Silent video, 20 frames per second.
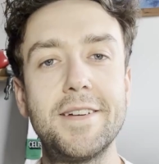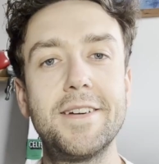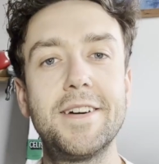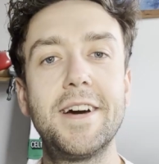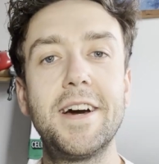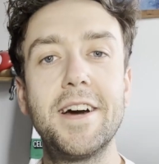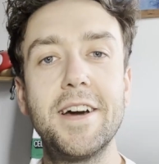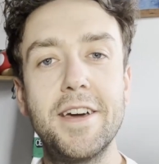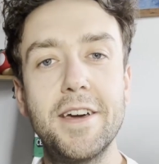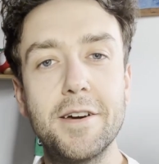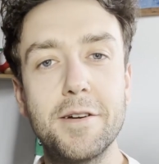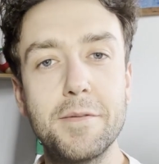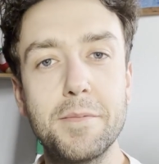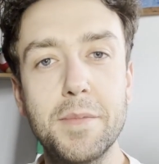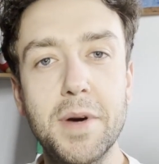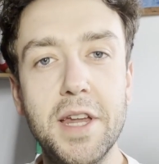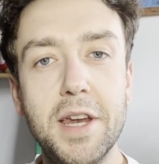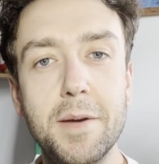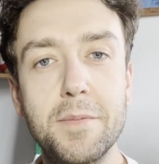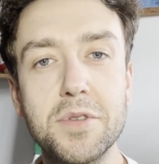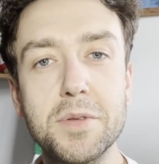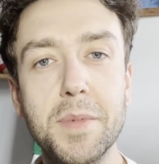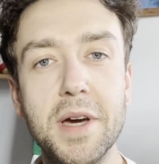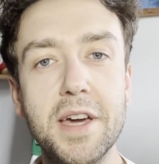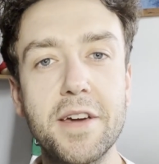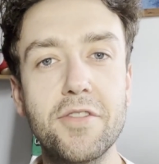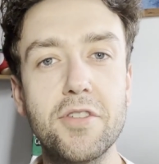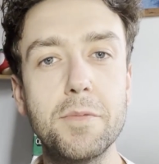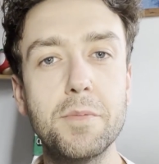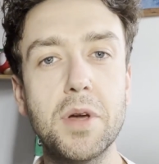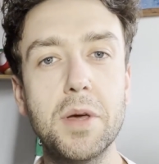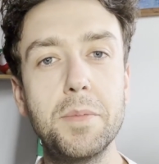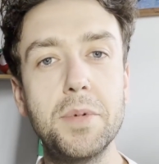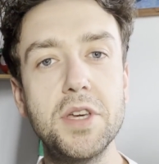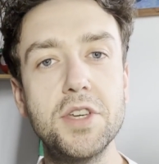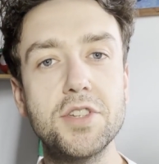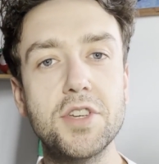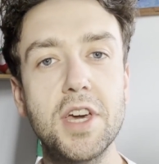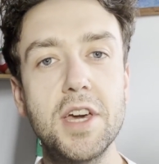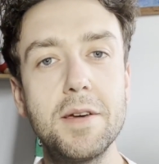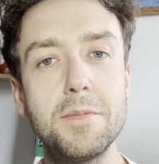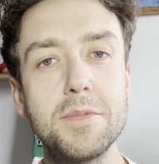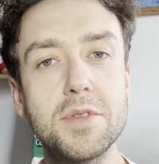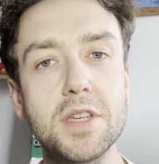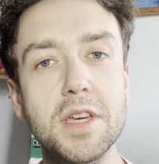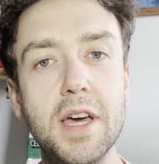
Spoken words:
Hi, my name's Mike from Cappiche Games,